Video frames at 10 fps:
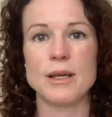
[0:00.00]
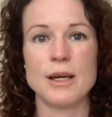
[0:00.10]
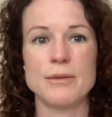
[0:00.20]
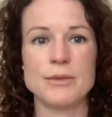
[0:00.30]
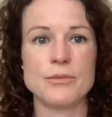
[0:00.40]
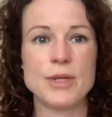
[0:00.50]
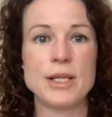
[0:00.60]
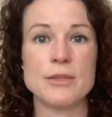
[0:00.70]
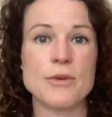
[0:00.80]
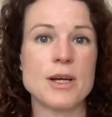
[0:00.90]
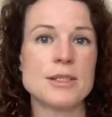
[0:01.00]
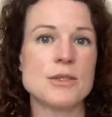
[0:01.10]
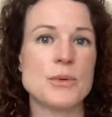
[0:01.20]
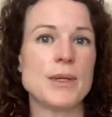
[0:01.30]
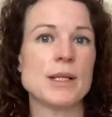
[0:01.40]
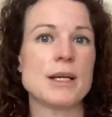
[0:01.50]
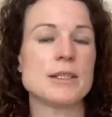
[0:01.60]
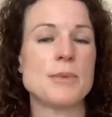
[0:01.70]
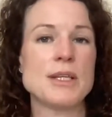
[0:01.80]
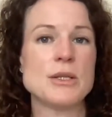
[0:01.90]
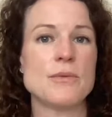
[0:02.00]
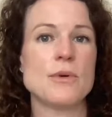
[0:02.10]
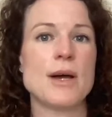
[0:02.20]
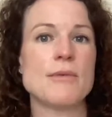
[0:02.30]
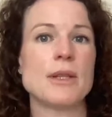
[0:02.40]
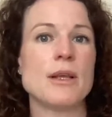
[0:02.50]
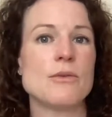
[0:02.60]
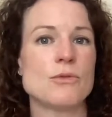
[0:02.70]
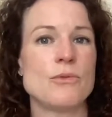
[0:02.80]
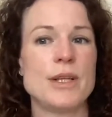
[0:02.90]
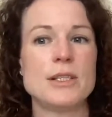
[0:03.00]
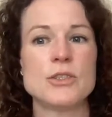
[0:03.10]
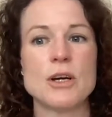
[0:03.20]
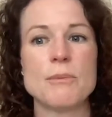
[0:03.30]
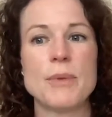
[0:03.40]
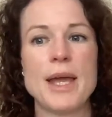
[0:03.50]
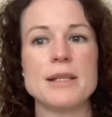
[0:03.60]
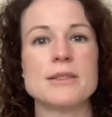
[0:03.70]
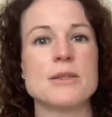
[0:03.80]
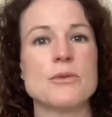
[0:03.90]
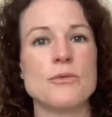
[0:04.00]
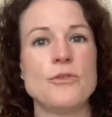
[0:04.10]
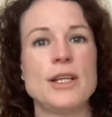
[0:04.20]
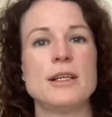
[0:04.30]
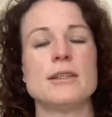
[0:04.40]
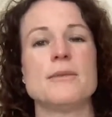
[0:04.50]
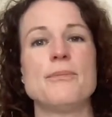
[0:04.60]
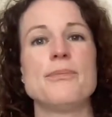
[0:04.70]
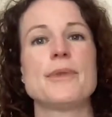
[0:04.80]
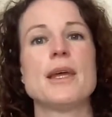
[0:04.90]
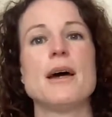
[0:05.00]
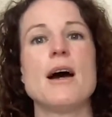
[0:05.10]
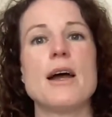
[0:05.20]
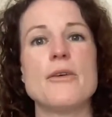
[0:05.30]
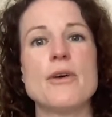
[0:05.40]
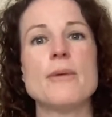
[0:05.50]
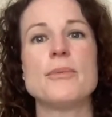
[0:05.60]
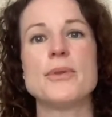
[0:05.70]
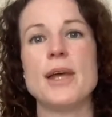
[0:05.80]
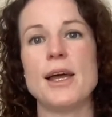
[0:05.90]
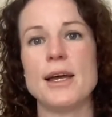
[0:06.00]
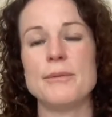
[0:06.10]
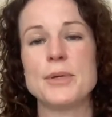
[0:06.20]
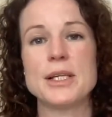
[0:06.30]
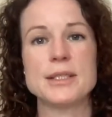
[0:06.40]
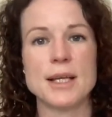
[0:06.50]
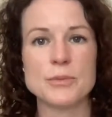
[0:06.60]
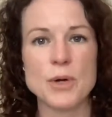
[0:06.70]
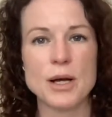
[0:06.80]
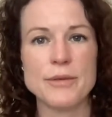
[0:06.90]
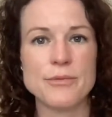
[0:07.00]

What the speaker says: I would really advise doing that, especially if you're having those really sharp pains and you're feeling them higher up there, because that's what I